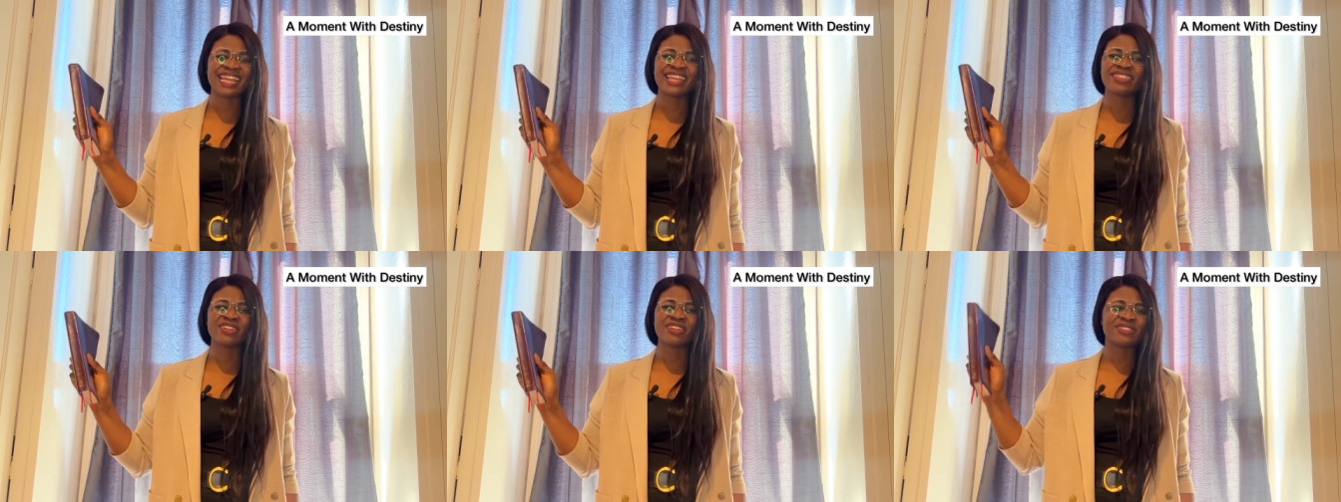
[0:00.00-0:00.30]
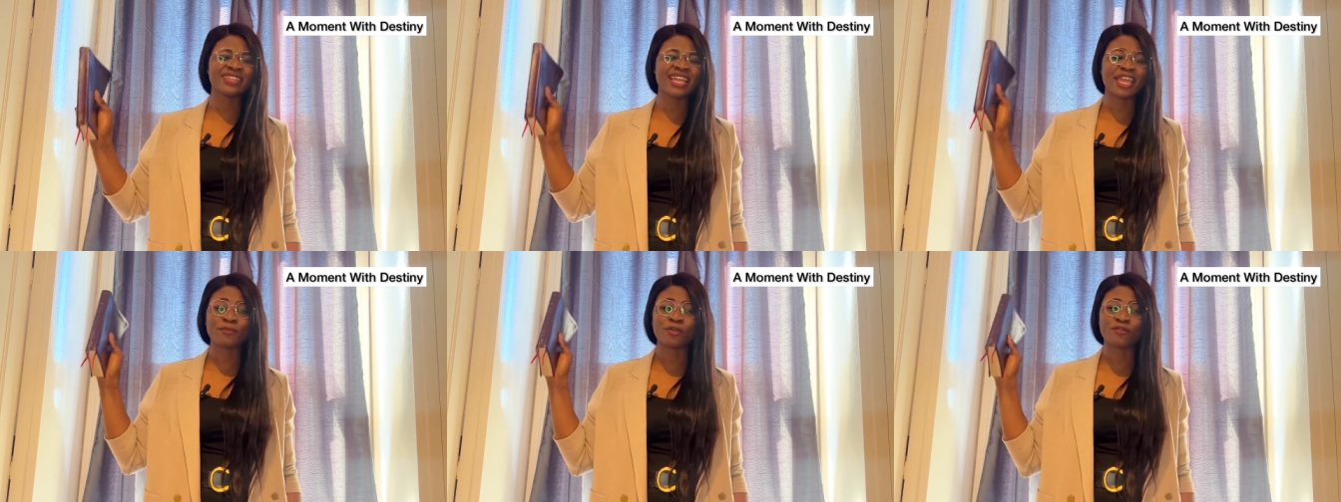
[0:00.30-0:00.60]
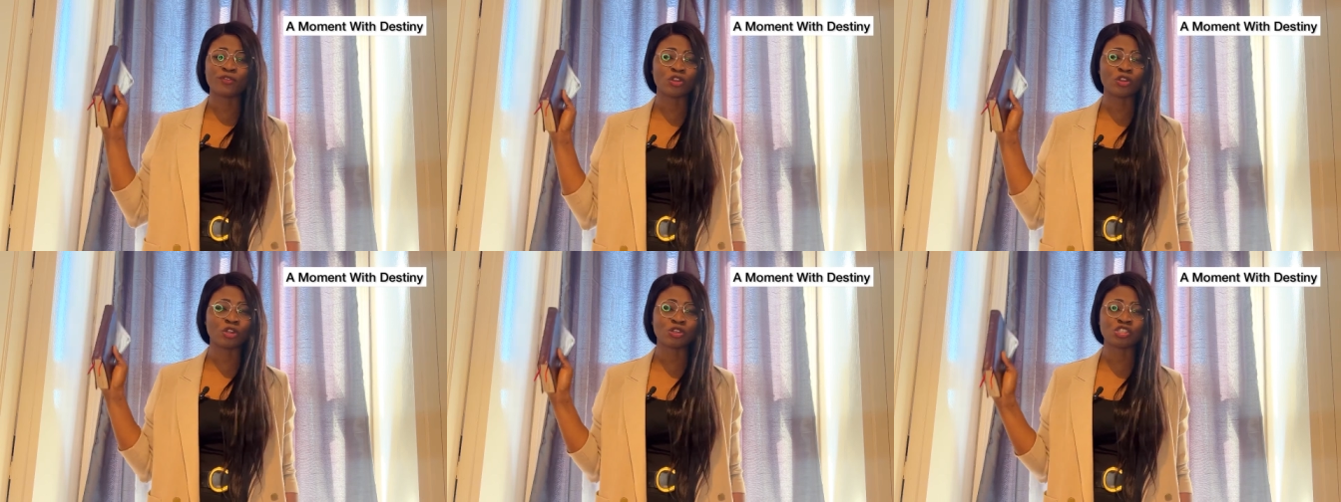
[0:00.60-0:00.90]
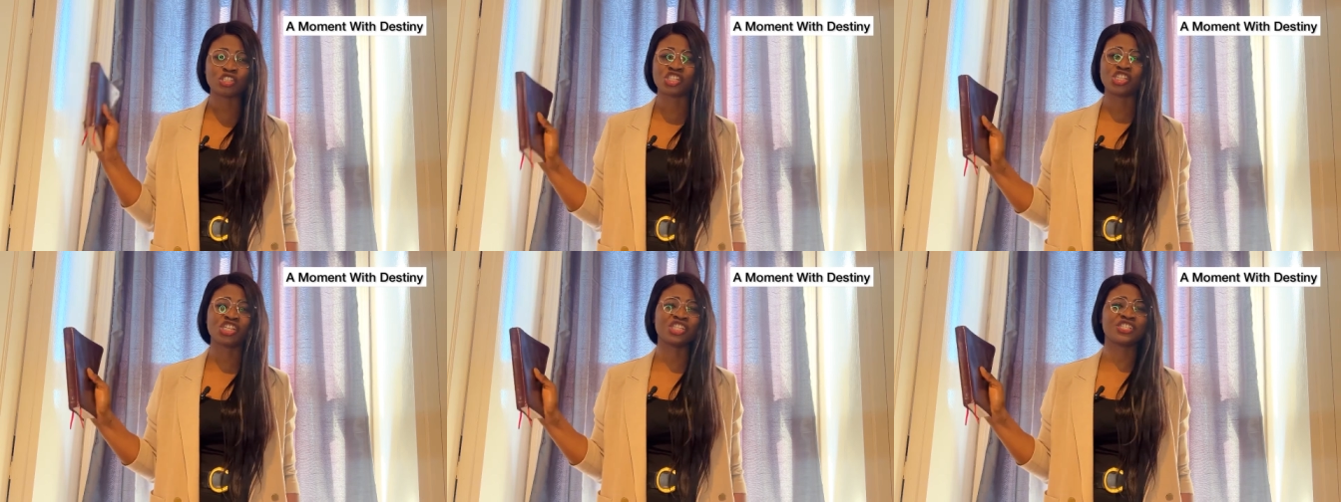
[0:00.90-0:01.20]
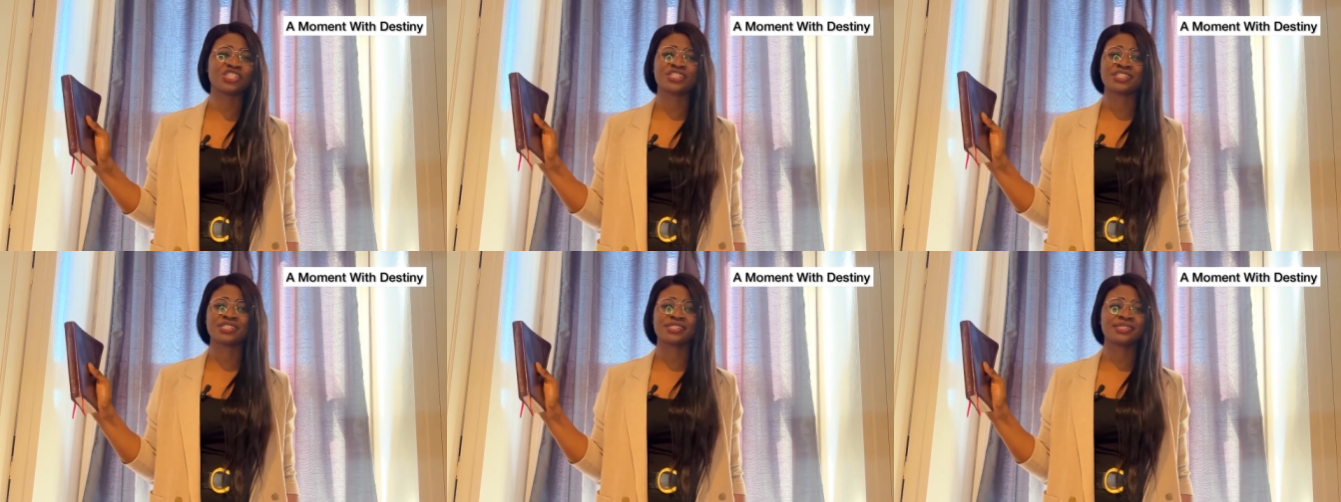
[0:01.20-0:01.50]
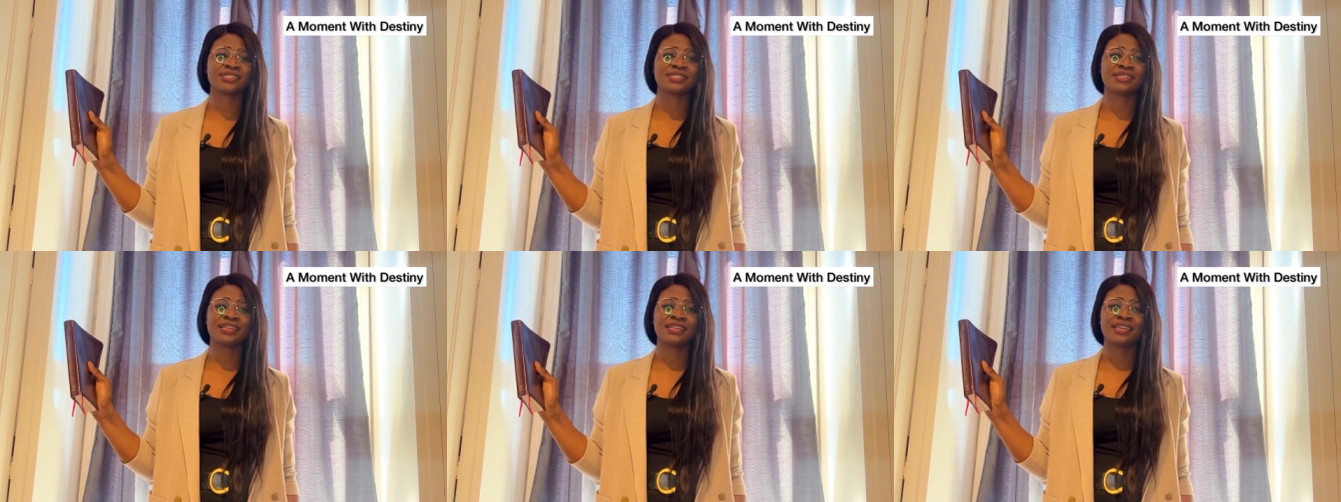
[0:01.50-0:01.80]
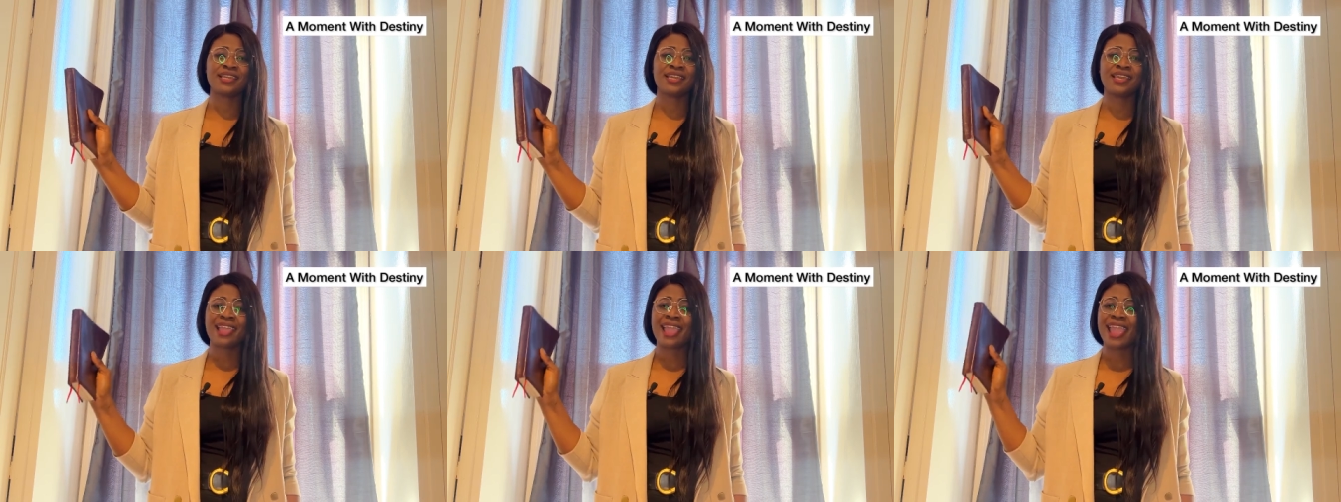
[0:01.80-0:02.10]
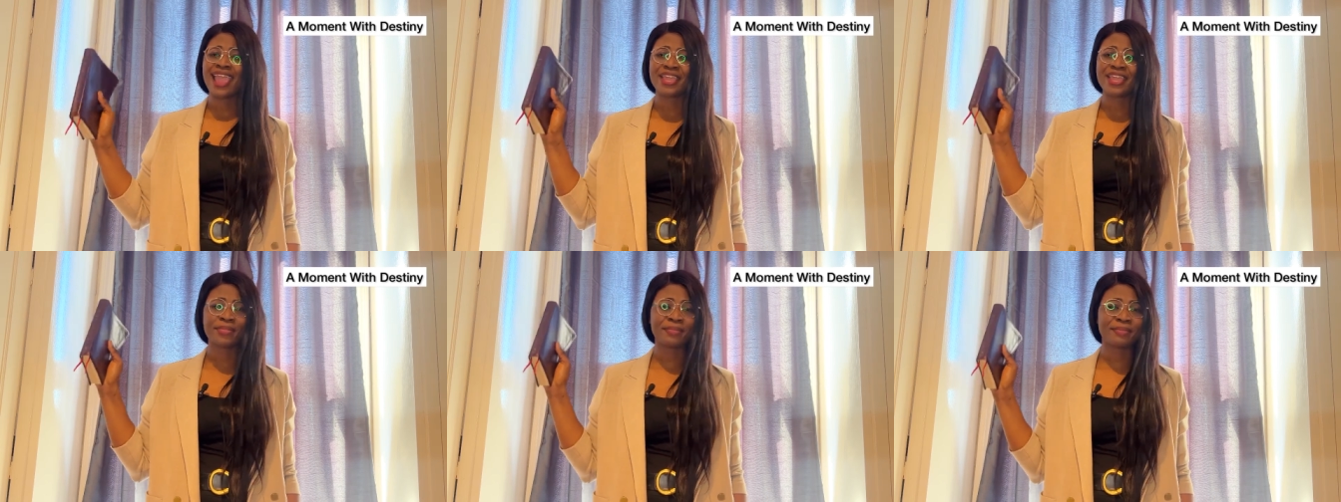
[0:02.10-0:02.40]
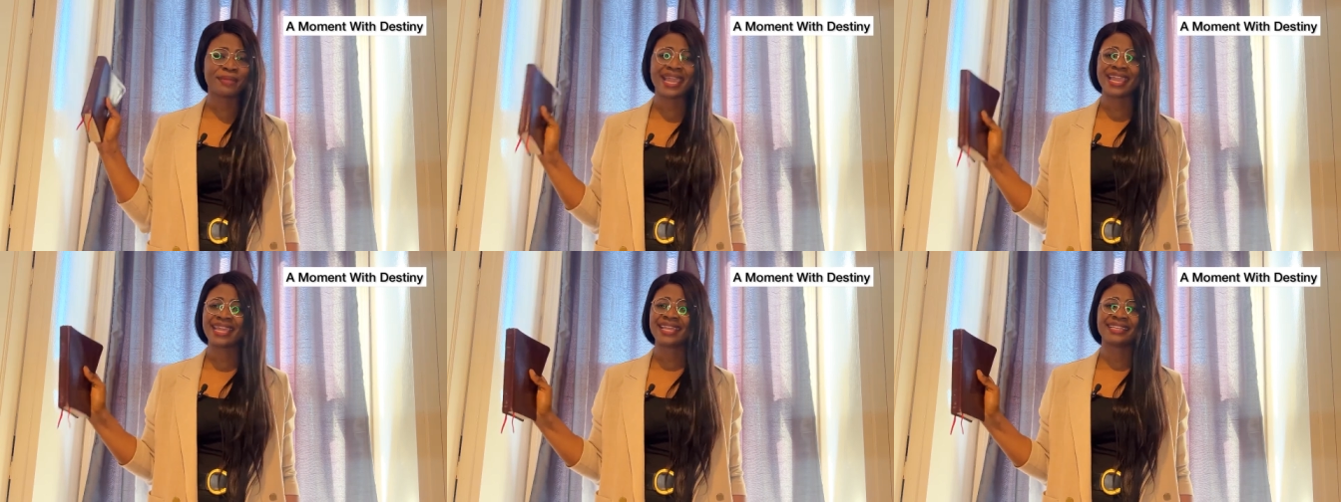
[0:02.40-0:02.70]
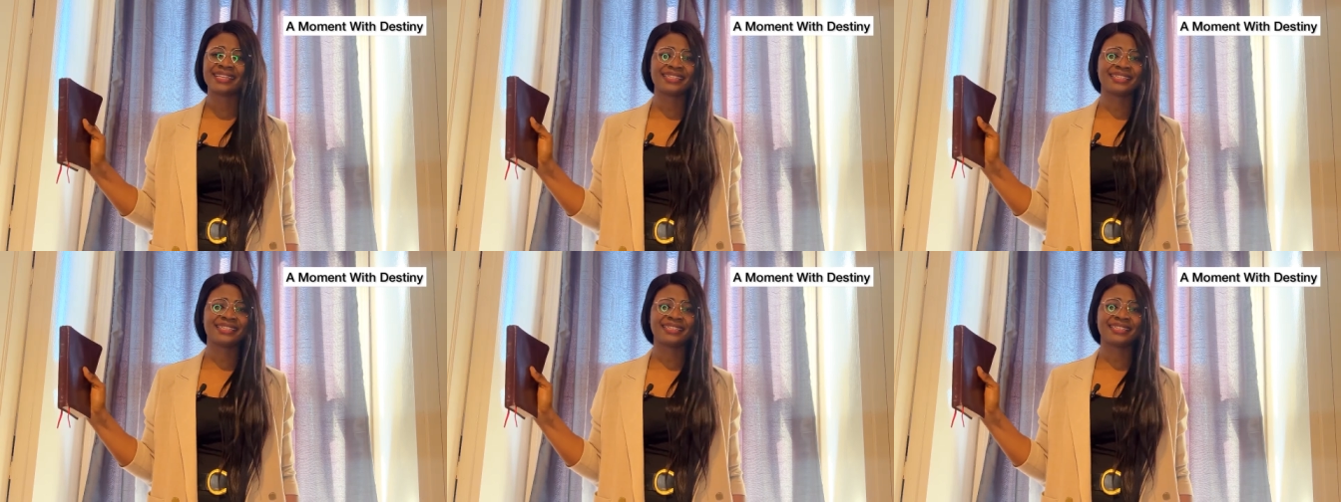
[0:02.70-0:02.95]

in the name of the Lord Jesus. Amen.